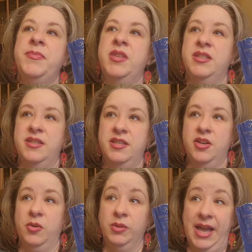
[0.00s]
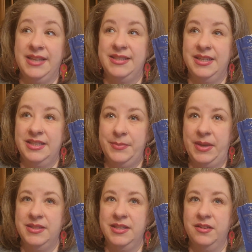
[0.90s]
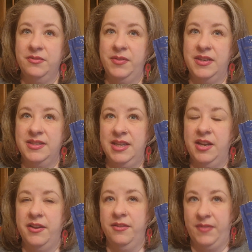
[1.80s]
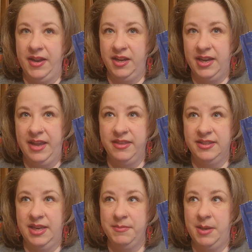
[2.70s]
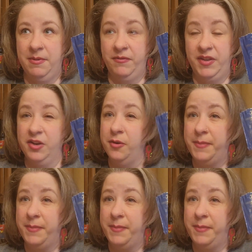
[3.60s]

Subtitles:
that's, less expensive and see if I could get the same type of feel.